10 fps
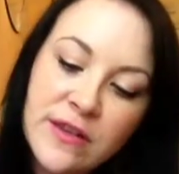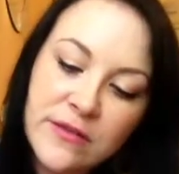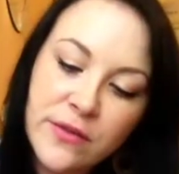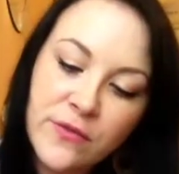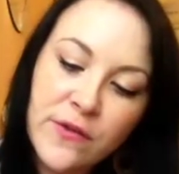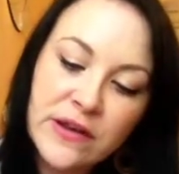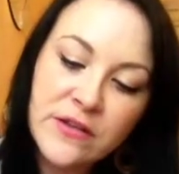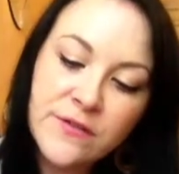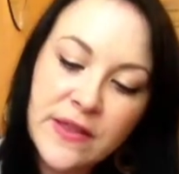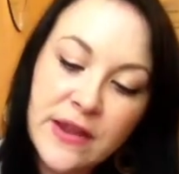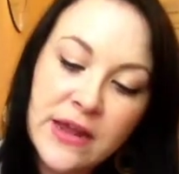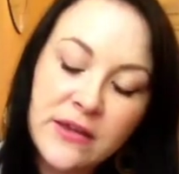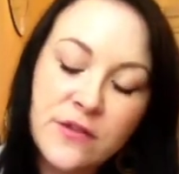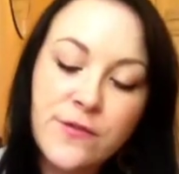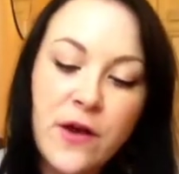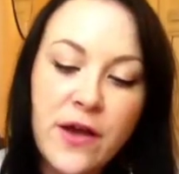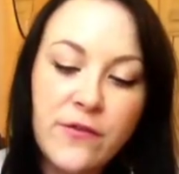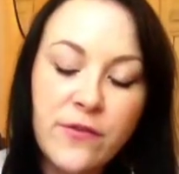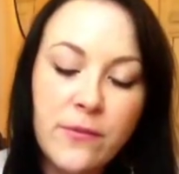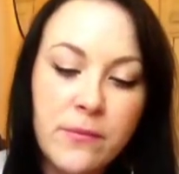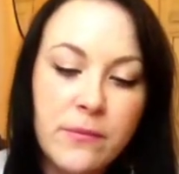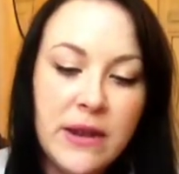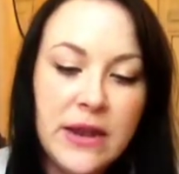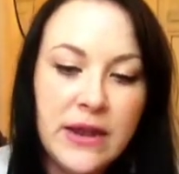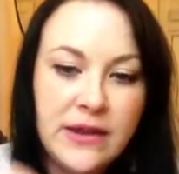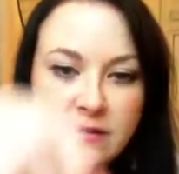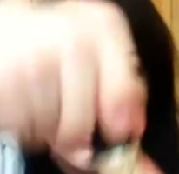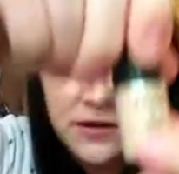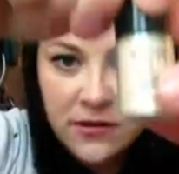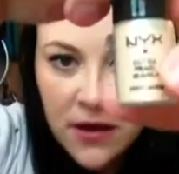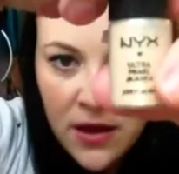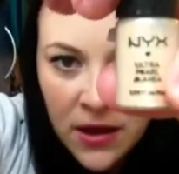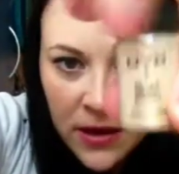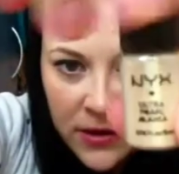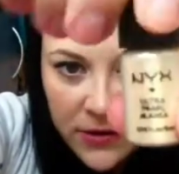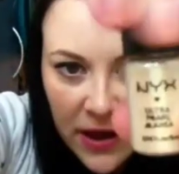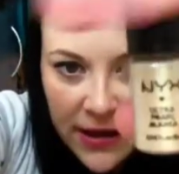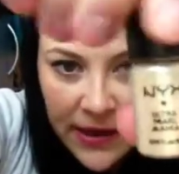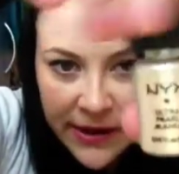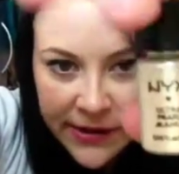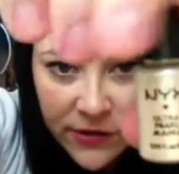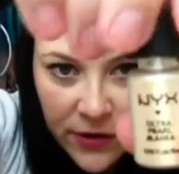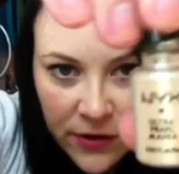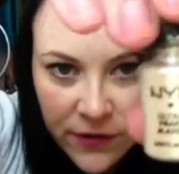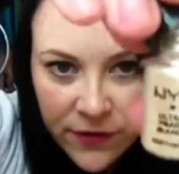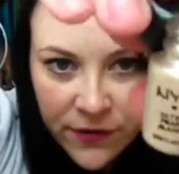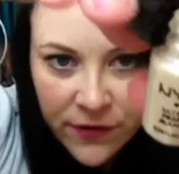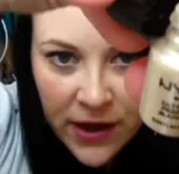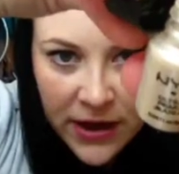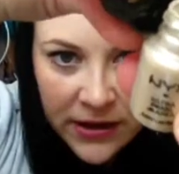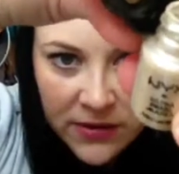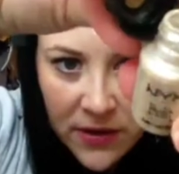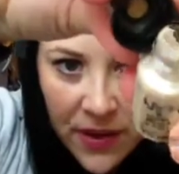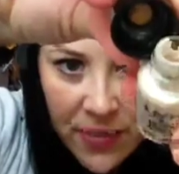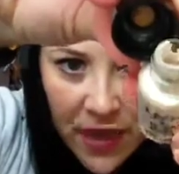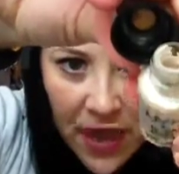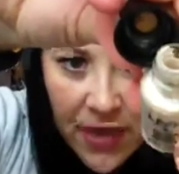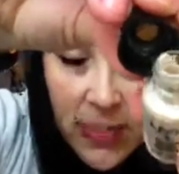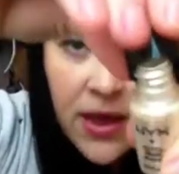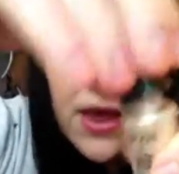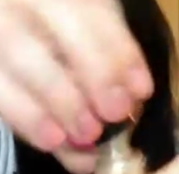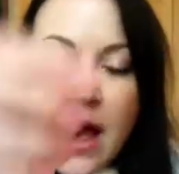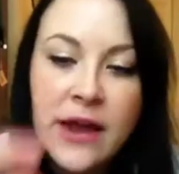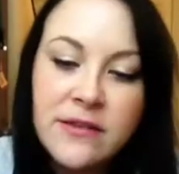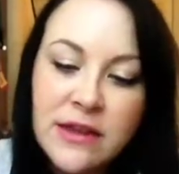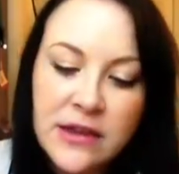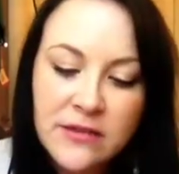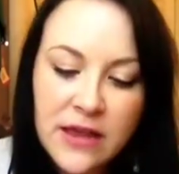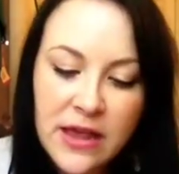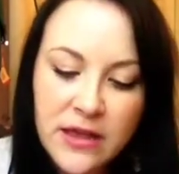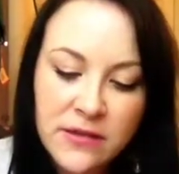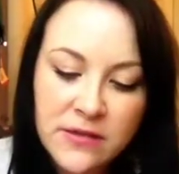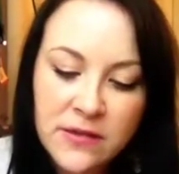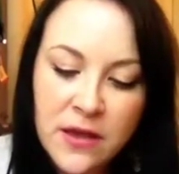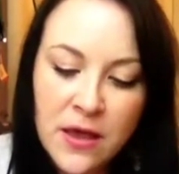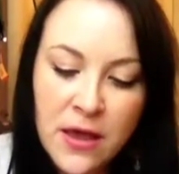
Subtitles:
says on the front of it that it is 5 millilitres. You take the lid off and it's like that. And it is